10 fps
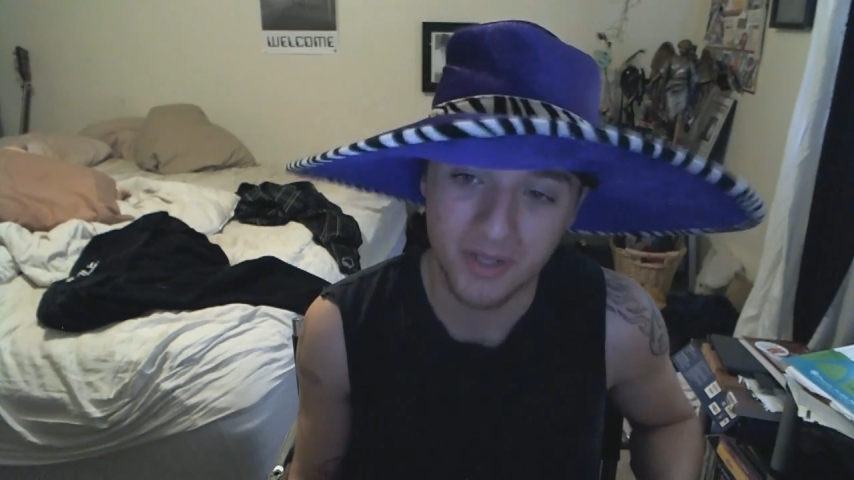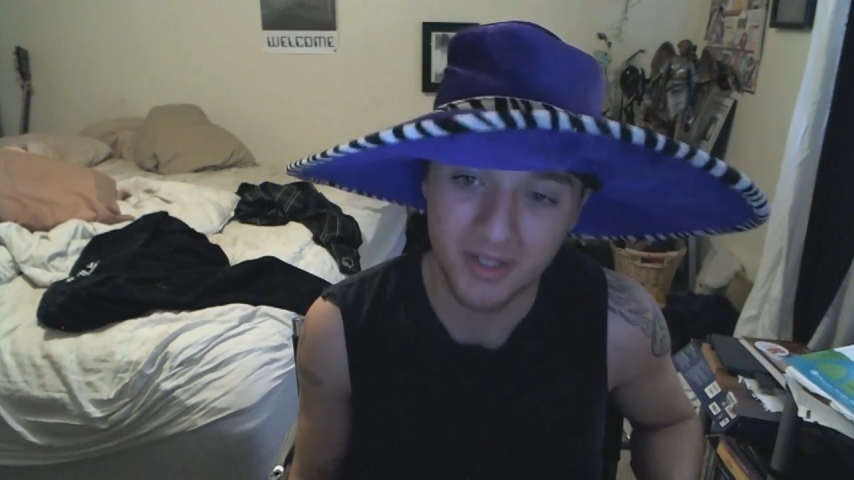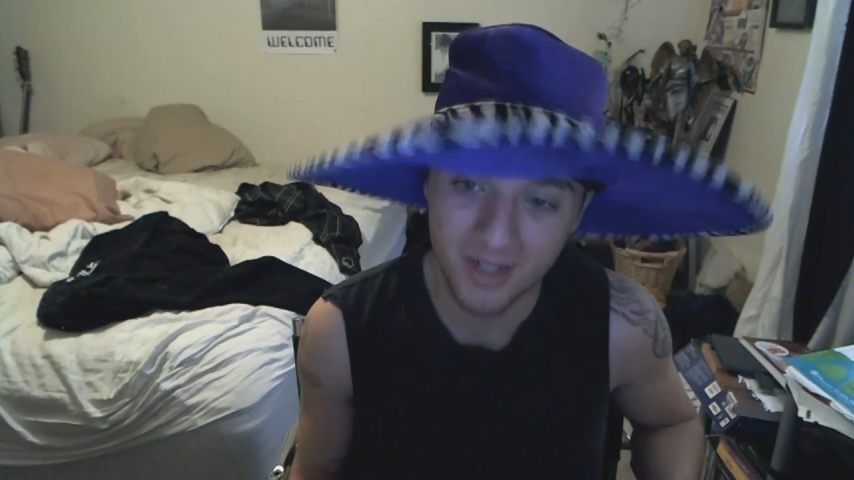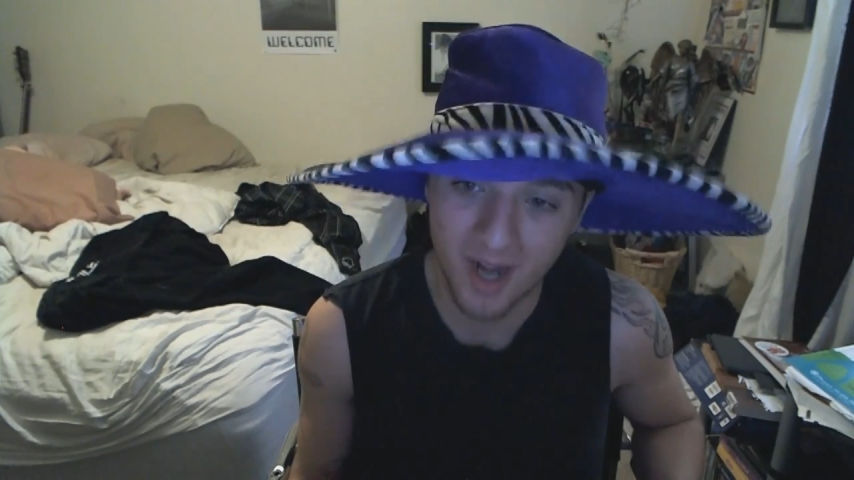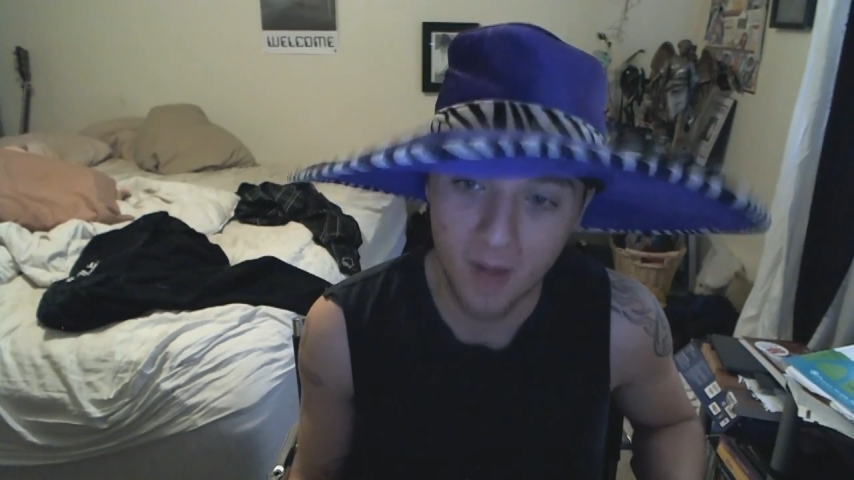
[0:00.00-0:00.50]

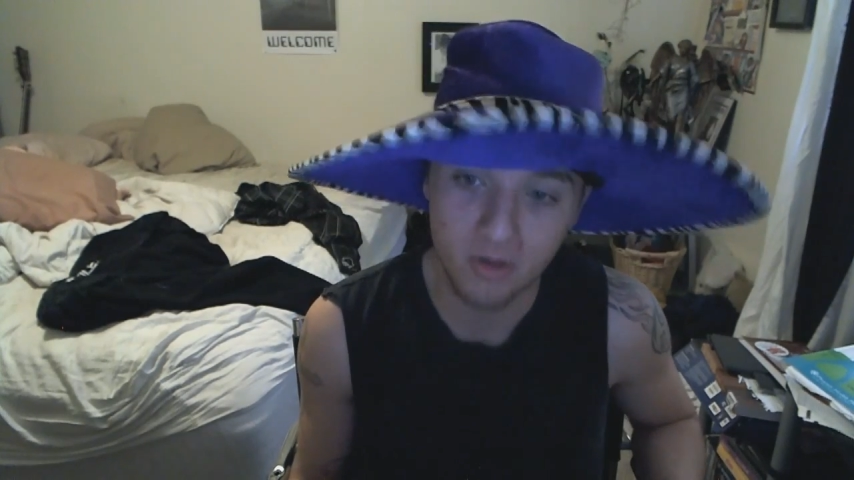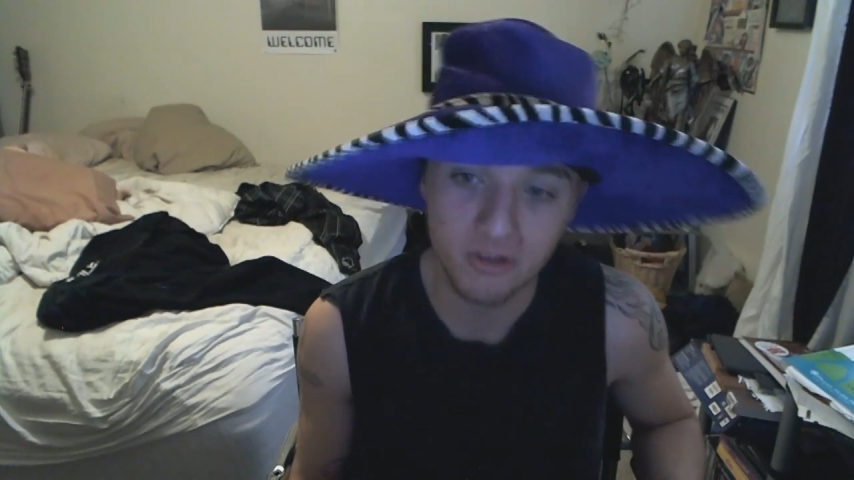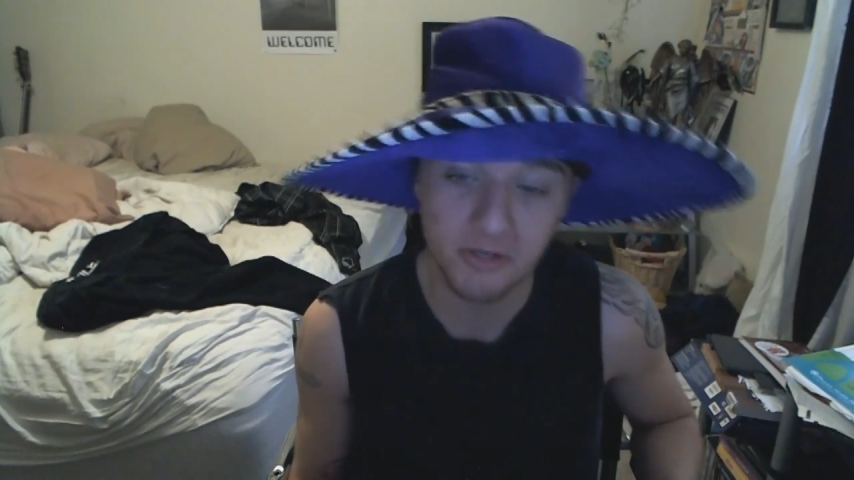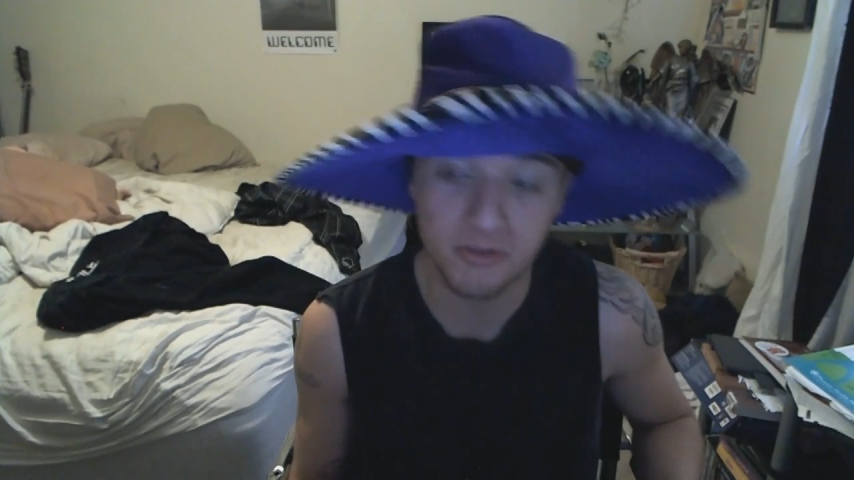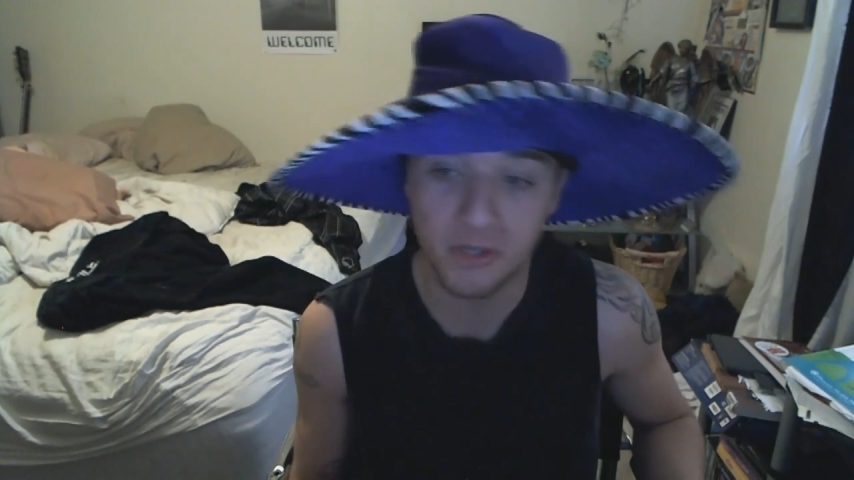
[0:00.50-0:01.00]
when
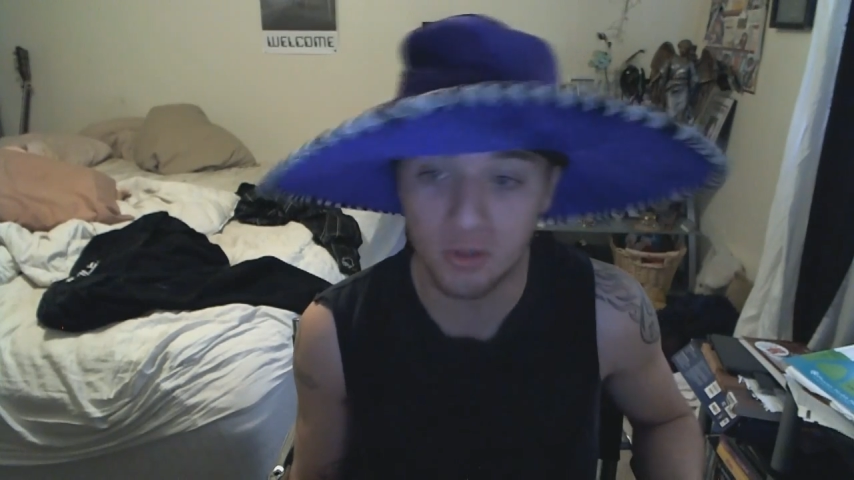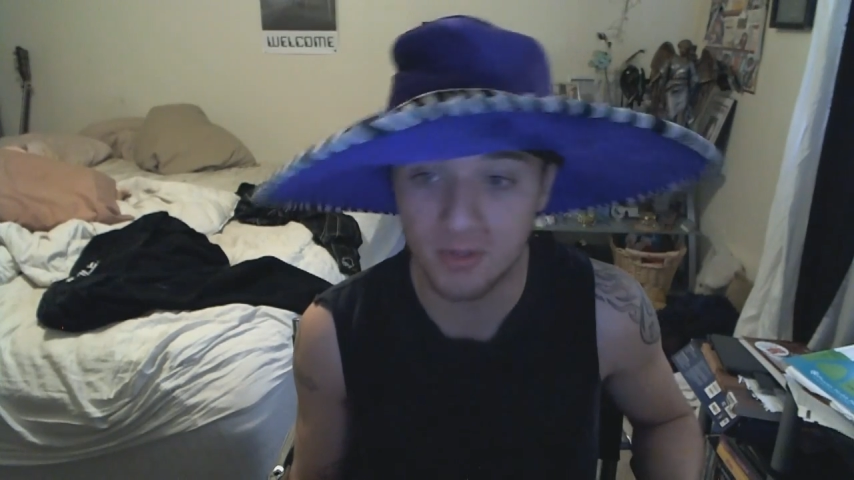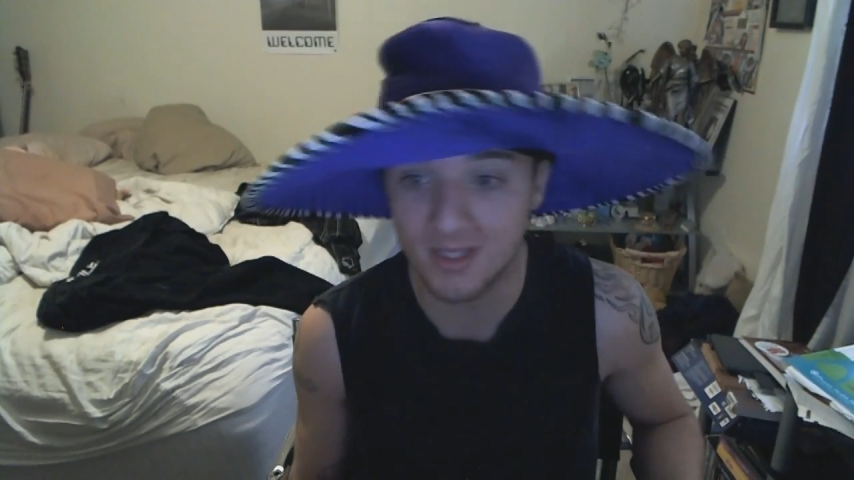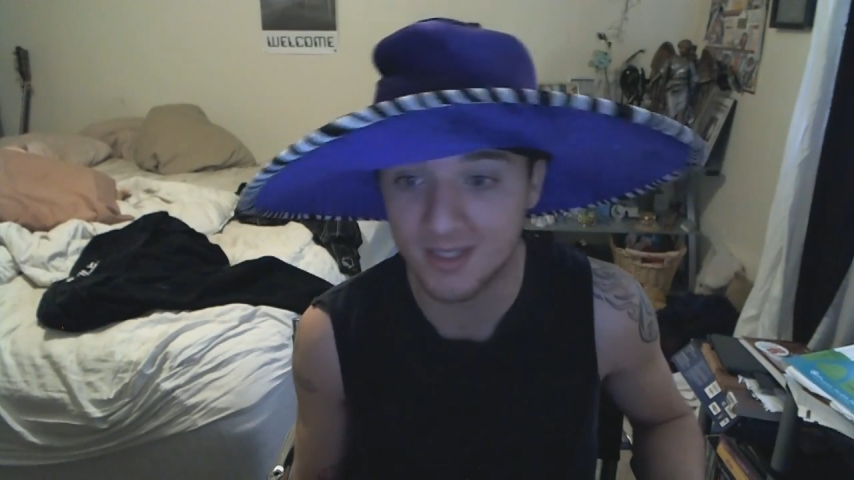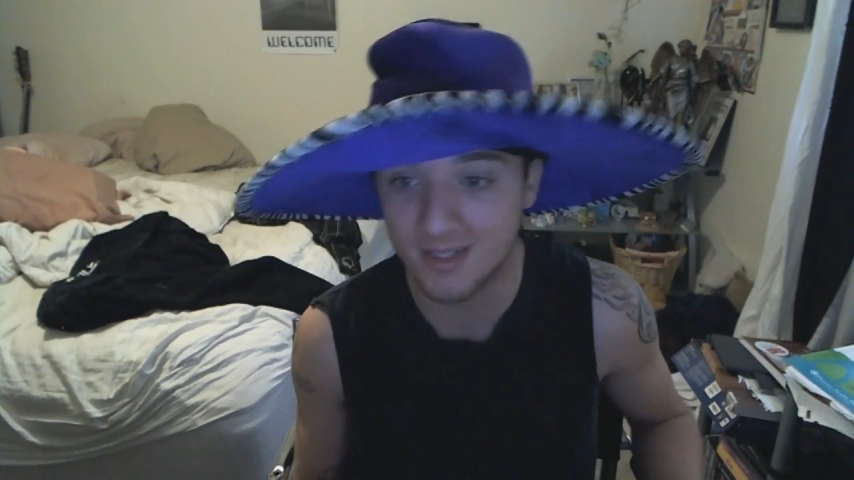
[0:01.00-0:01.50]
Kabuto showed
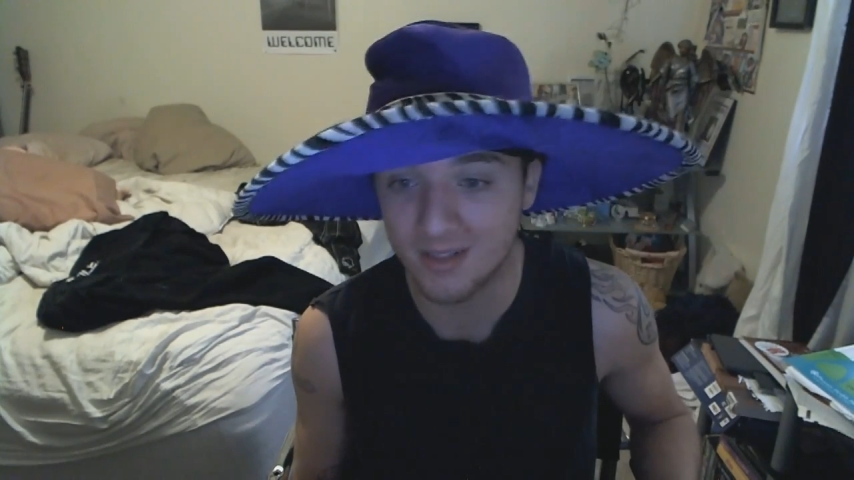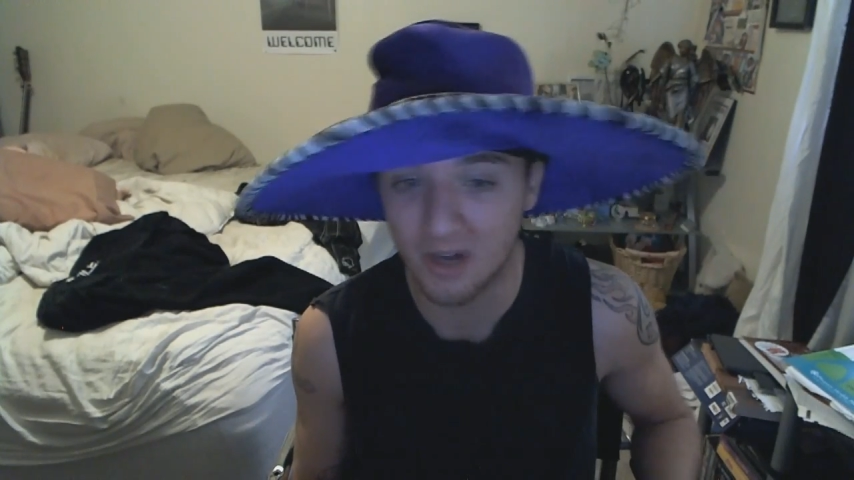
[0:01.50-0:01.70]
Tobi the sixth